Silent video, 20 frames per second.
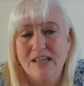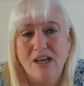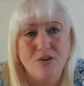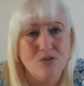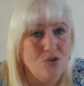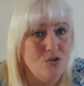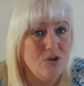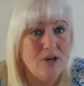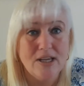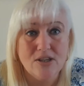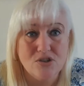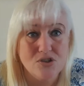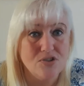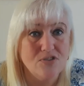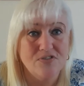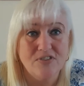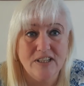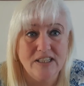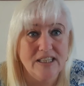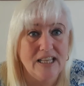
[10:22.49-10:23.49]
and all that
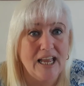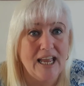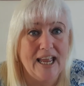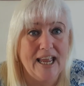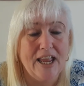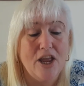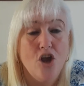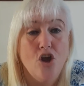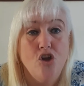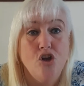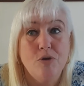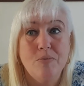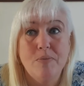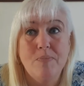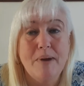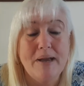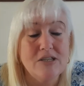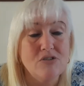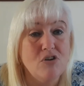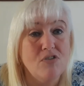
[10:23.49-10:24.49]
stuff in there. You'd be
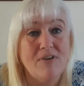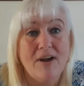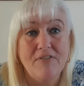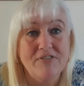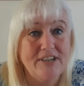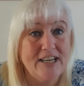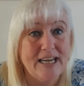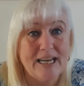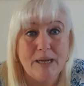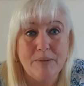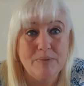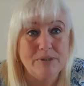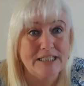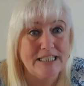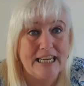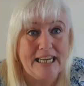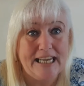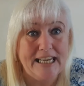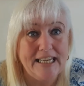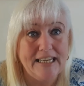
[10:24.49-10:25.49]
better off having a herbal
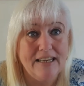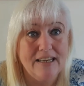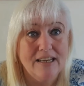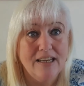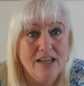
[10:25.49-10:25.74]
tea.